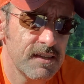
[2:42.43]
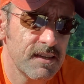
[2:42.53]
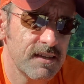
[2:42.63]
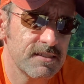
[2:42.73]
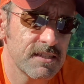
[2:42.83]

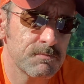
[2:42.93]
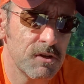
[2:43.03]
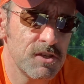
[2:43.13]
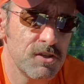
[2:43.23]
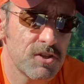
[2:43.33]
He says,
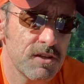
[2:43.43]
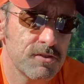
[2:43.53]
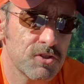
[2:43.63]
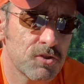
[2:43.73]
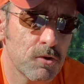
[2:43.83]
But ye shall
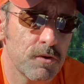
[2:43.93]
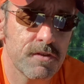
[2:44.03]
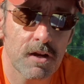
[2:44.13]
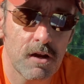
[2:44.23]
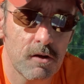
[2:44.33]
destroy
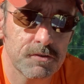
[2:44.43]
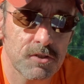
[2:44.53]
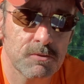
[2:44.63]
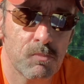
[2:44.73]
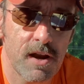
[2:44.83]
their
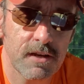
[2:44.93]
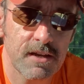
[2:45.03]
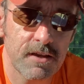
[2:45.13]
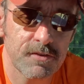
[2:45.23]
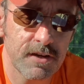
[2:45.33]
altars, break
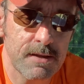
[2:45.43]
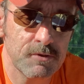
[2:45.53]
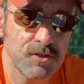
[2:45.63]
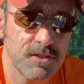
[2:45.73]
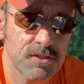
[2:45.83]
down their
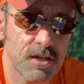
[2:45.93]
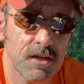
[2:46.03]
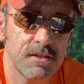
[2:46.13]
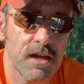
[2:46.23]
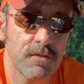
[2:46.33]
images,
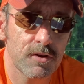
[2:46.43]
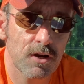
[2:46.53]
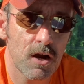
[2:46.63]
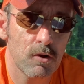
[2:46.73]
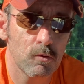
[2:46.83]
cut down their
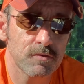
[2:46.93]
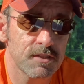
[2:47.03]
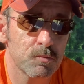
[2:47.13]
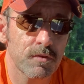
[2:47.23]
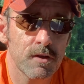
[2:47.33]
groves.
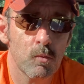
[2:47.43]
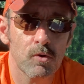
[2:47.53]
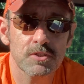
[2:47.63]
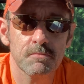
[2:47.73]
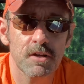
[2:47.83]
That's where they
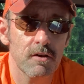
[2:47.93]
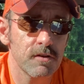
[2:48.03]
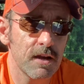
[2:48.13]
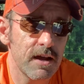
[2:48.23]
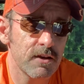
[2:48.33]
worshipped all
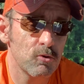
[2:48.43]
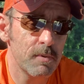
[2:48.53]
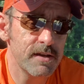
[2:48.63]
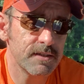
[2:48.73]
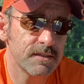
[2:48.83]
their idol
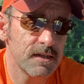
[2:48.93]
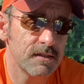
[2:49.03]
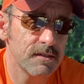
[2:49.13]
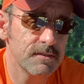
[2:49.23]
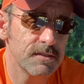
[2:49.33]
pagan
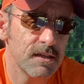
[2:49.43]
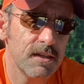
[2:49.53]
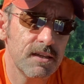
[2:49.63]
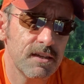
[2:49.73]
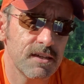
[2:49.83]
gods.
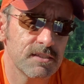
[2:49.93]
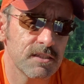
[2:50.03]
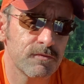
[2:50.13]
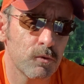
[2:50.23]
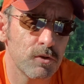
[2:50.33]
He
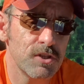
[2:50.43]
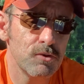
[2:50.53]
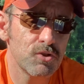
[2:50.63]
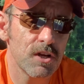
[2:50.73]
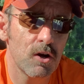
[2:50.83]
says, For
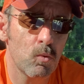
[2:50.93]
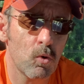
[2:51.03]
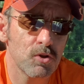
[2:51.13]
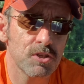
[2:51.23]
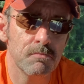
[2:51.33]
you shall
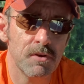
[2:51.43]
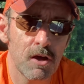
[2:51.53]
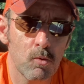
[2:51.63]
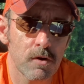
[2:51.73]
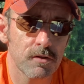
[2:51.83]
worship
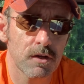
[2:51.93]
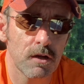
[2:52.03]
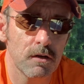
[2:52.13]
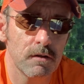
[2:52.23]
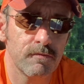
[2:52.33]
no other
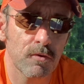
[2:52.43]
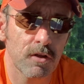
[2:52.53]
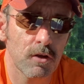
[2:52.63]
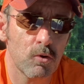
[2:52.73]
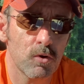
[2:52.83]
God, for the
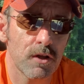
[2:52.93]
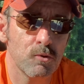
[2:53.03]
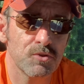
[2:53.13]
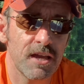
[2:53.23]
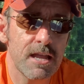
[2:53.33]
Lord,
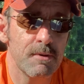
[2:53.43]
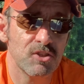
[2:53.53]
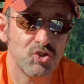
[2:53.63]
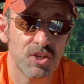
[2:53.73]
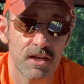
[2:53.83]
whose name
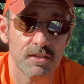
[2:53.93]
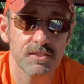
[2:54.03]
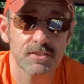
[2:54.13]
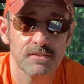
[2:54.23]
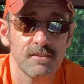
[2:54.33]
is
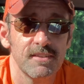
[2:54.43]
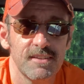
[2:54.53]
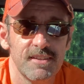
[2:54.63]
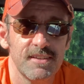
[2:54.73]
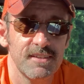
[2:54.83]
jealous,
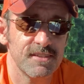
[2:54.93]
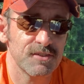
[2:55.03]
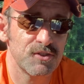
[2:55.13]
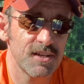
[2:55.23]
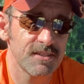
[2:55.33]
is
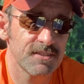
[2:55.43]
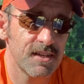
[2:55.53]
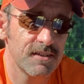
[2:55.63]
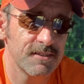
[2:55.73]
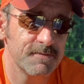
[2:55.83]
a jealous
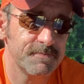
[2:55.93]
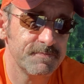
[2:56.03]
God.